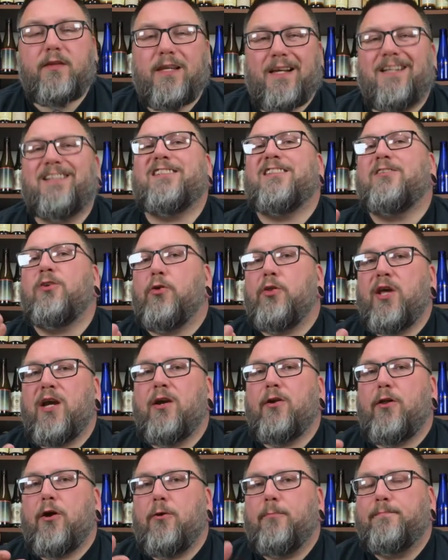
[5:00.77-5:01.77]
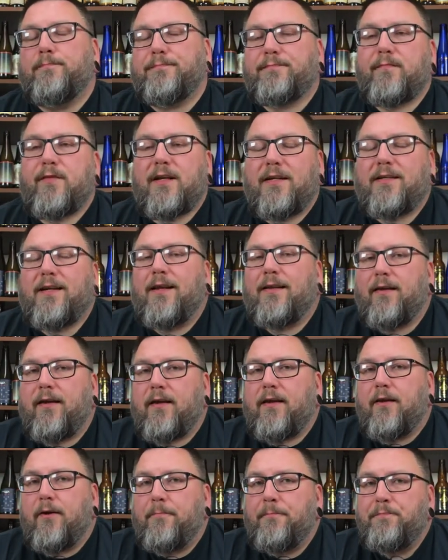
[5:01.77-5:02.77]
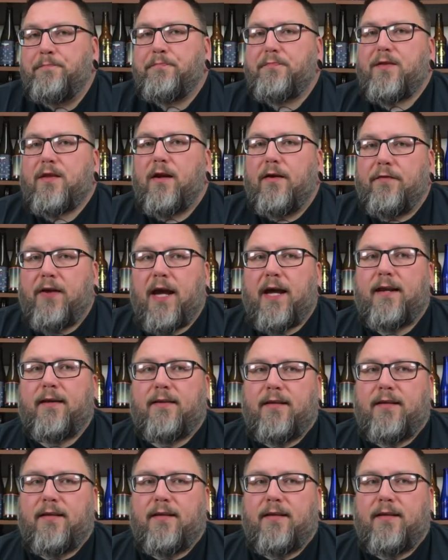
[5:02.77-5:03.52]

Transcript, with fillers: It's still there though. It's kind of like, you know, if you had a